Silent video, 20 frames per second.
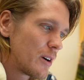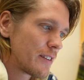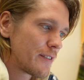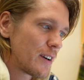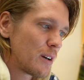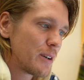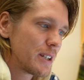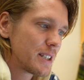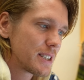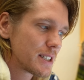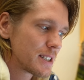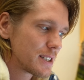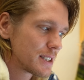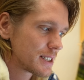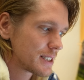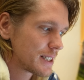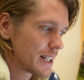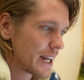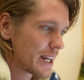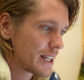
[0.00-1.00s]
If I went to the
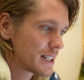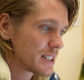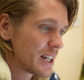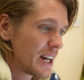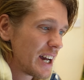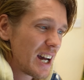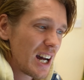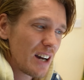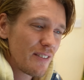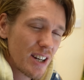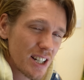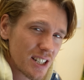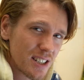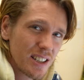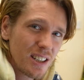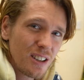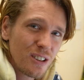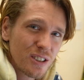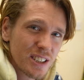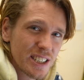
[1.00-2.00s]
States, I've
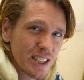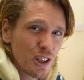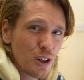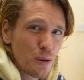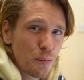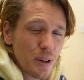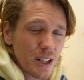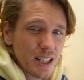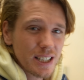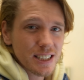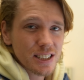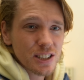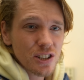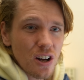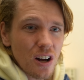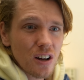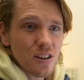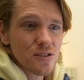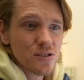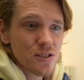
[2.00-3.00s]
actually looked it up and it's
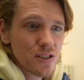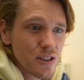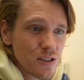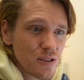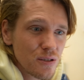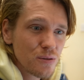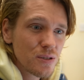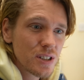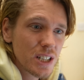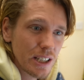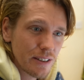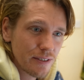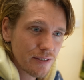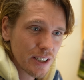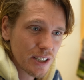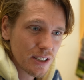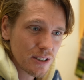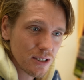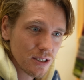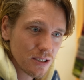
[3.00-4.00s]
not too
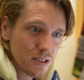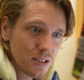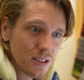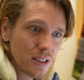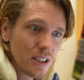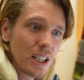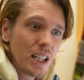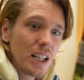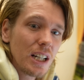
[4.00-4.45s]
difficult